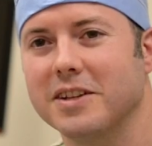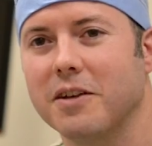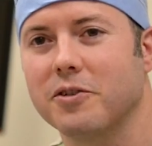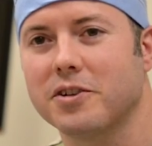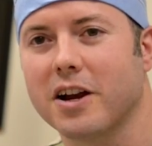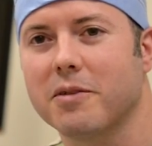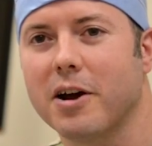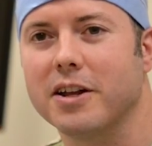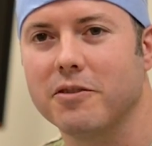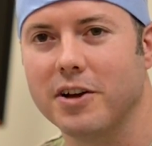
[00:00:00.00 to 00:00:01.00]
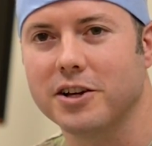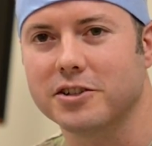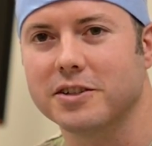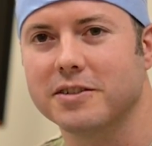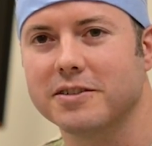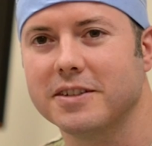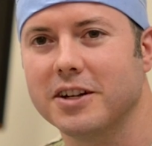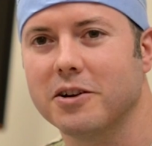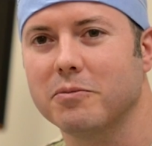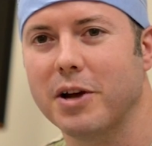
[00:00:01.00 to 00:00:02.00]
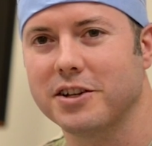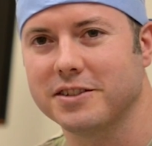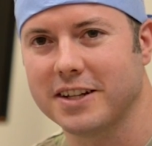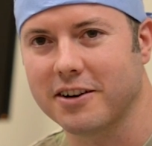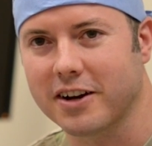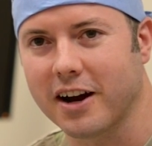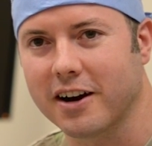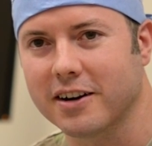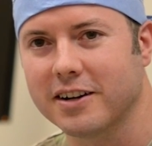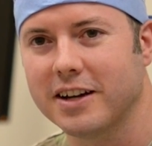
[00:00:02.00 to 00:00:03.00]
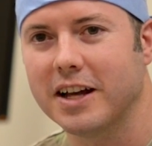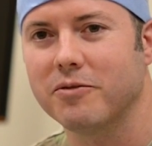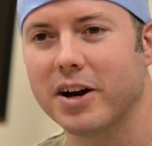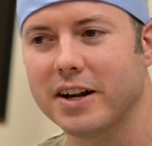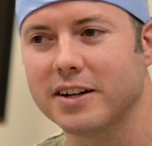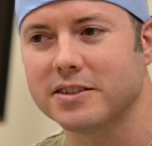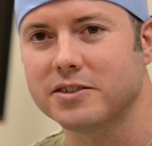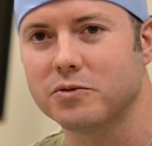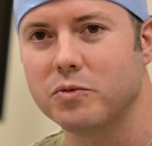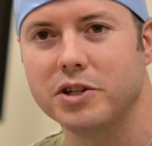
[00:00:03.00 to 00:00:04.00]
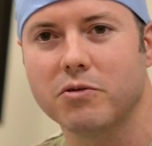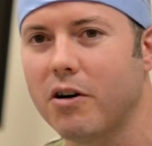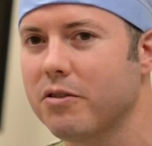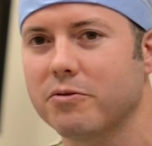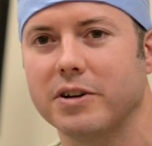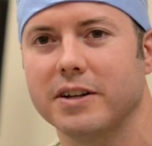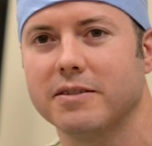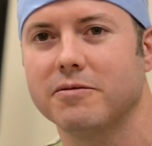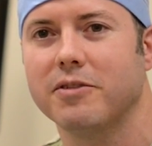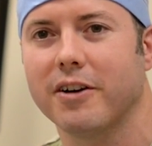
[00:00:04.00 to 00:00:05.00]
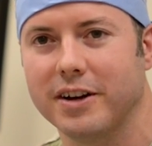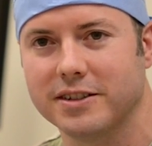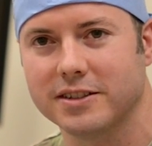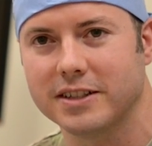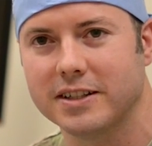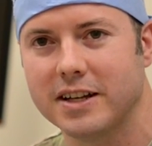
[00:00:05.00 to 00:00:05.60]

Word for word: If you're talking about innovation, you know, patient-centered care, and readiness, we do all three very easily.